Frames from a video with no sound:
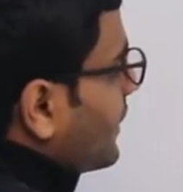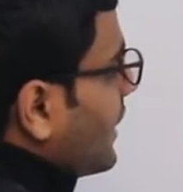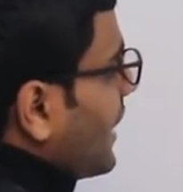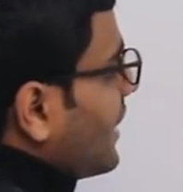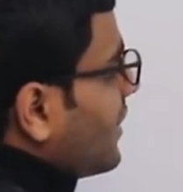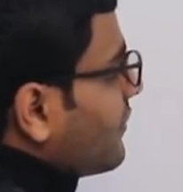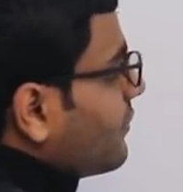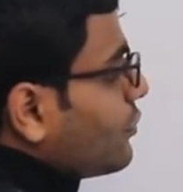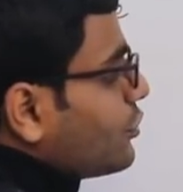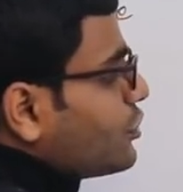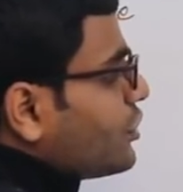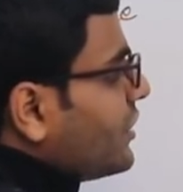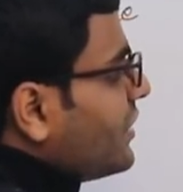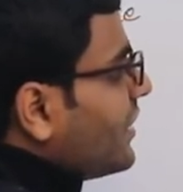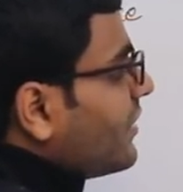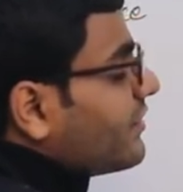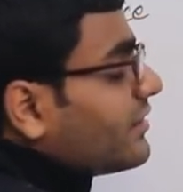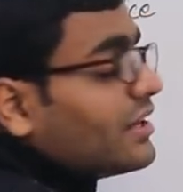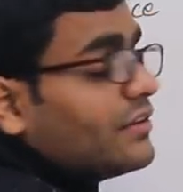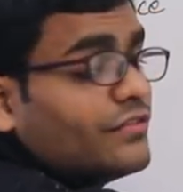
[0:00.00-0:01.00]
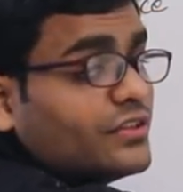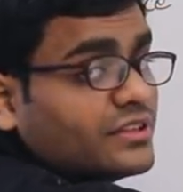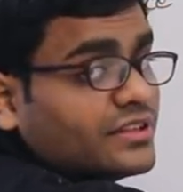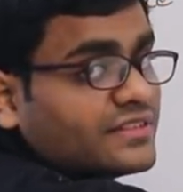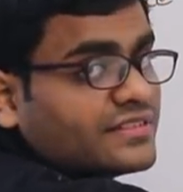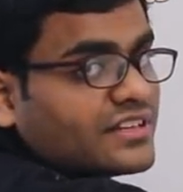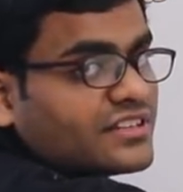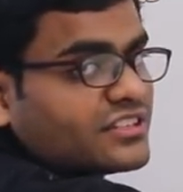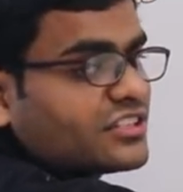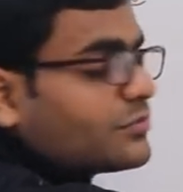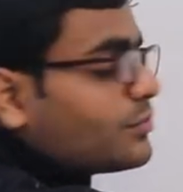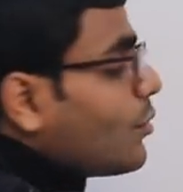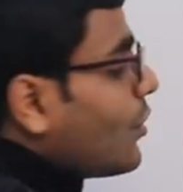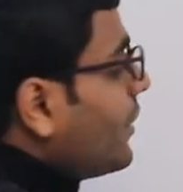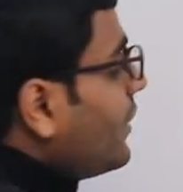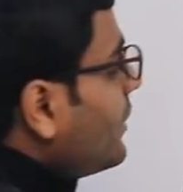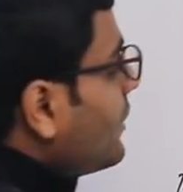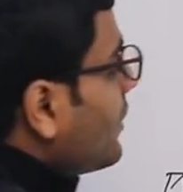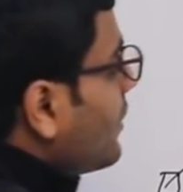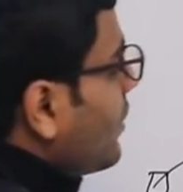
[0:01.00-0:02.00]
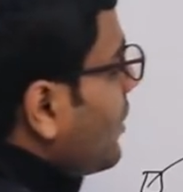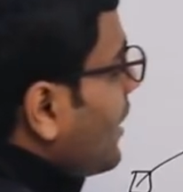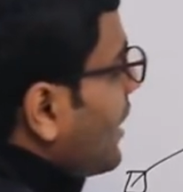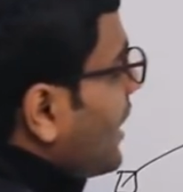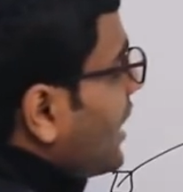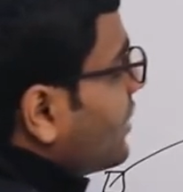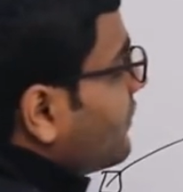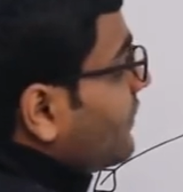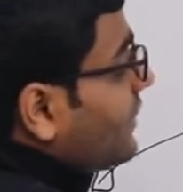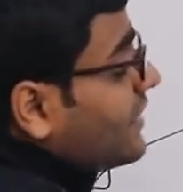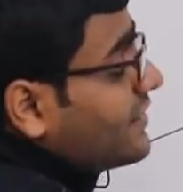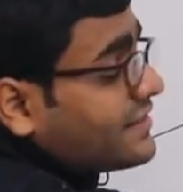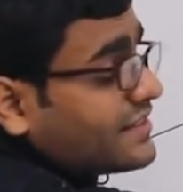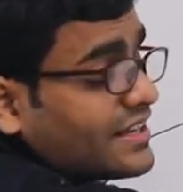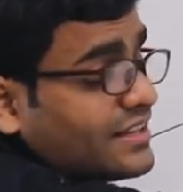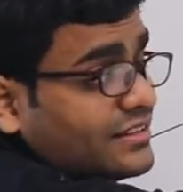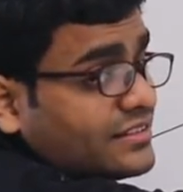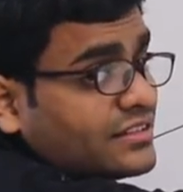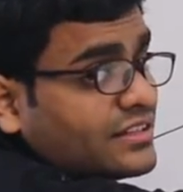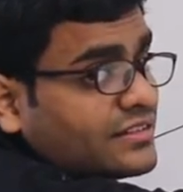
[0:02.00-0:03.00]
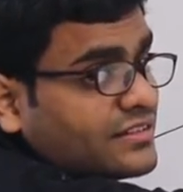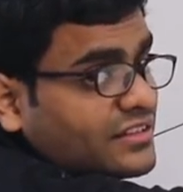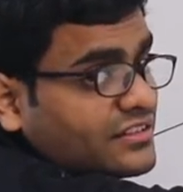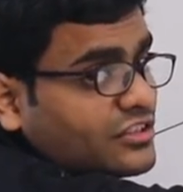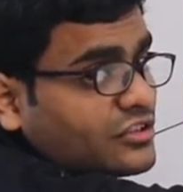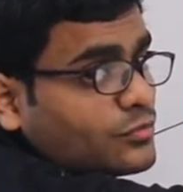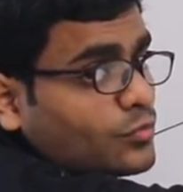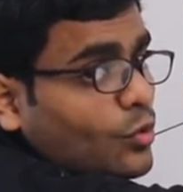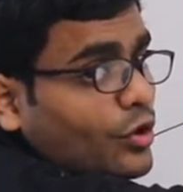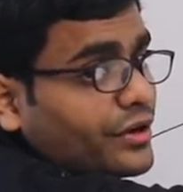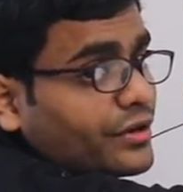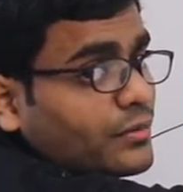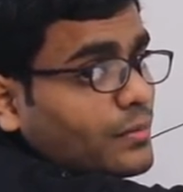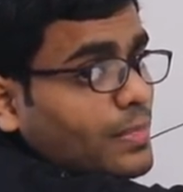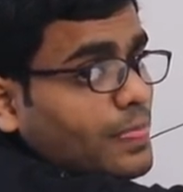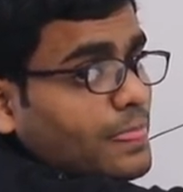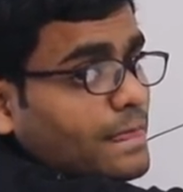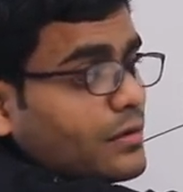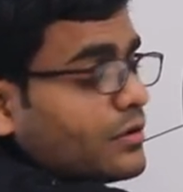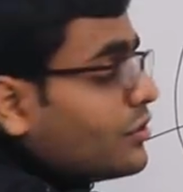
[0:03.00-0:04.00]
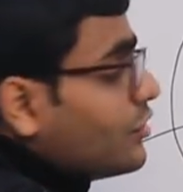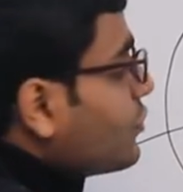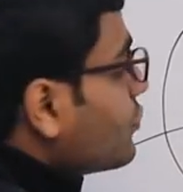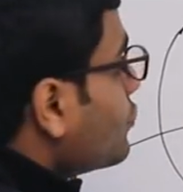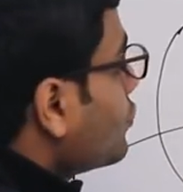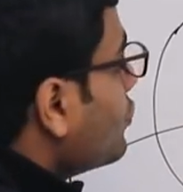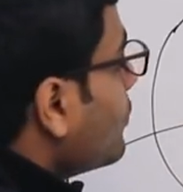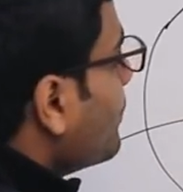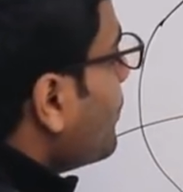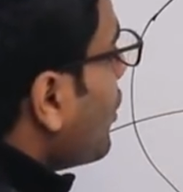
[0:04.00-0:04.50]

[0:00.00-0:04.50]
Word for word: can associate itself with this access point as well as can this access point. So the